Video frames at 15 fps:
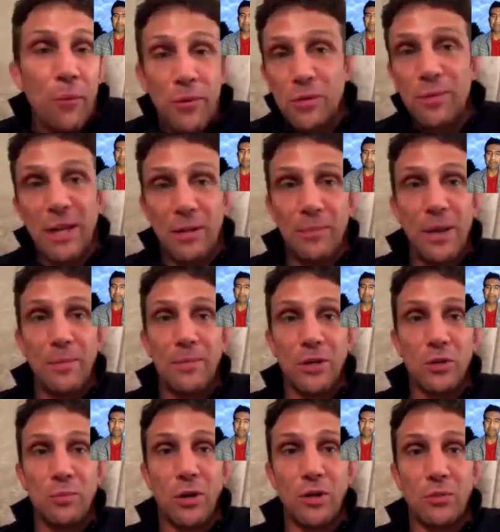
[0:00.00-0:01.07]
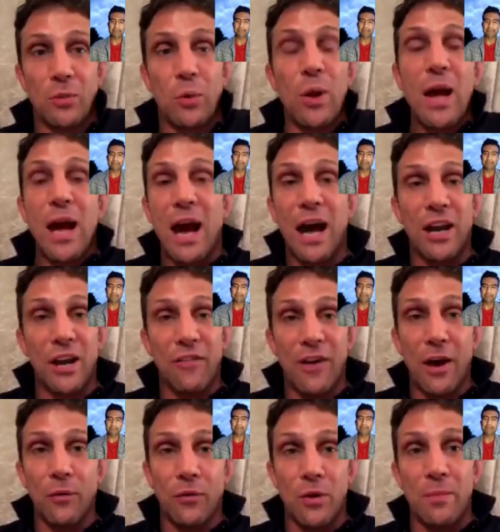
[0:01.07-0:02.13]
many people as possible, and I've
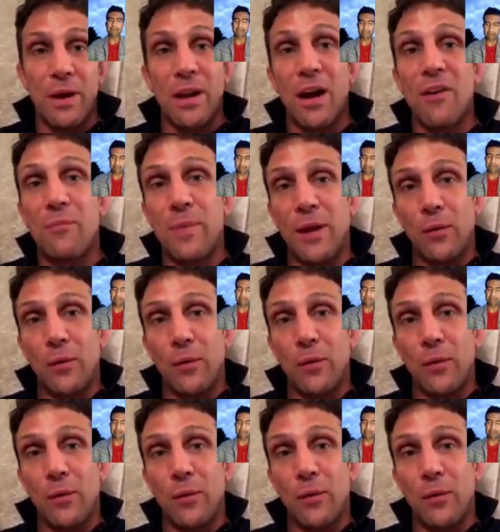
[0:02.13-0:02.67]
helped them, and I've been.